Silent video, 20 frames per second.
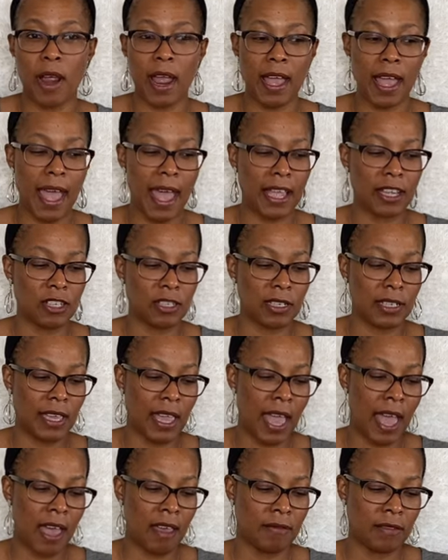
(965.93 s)
I actually
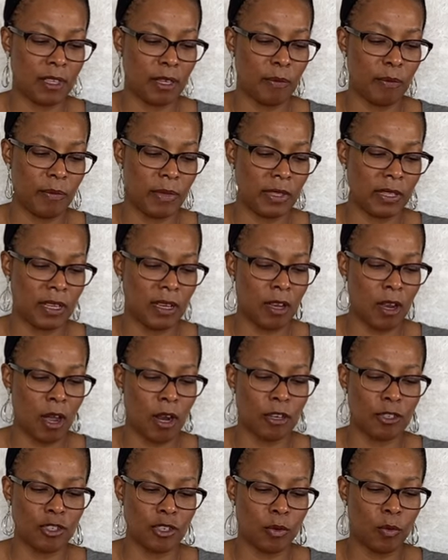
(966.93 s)
have the
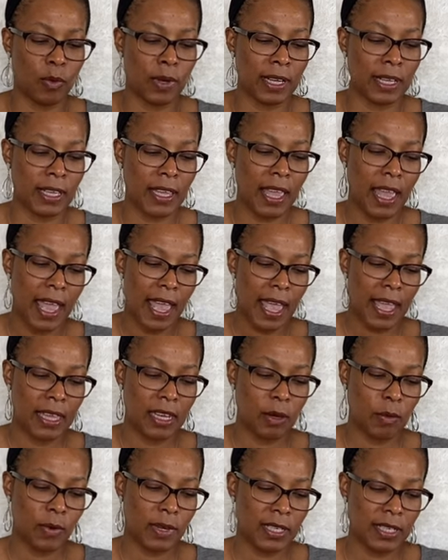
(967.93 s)
larger one, and
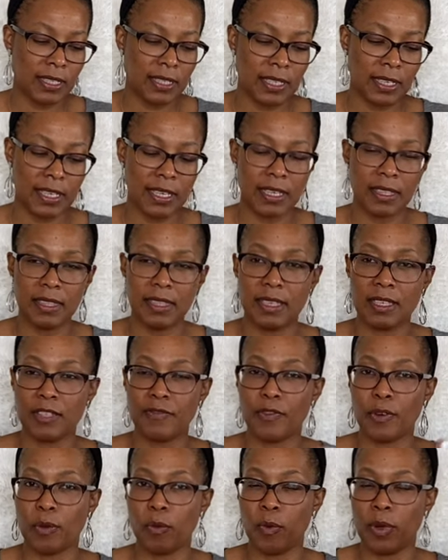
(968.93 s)
I wanted to get this
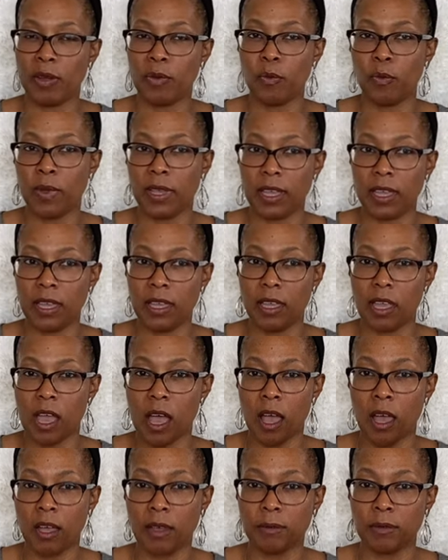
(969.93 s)
for when we
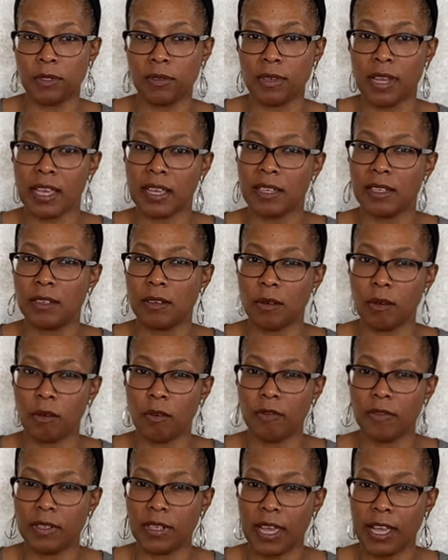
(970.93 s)
do like a little
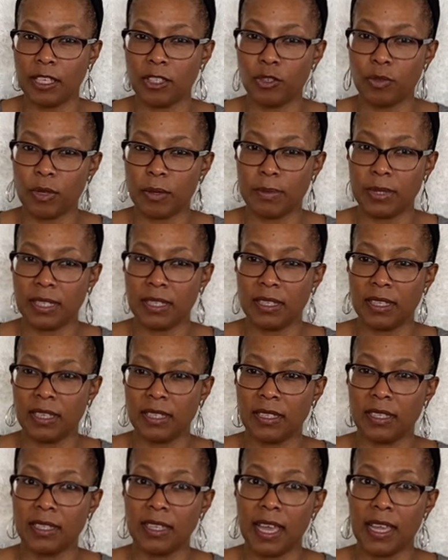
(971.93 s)
overnight trips and
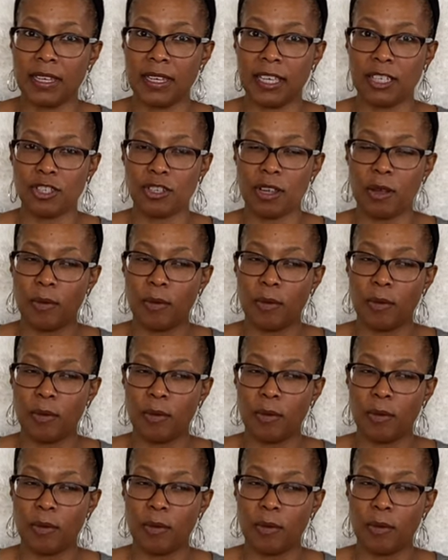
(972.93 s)
things of that nature.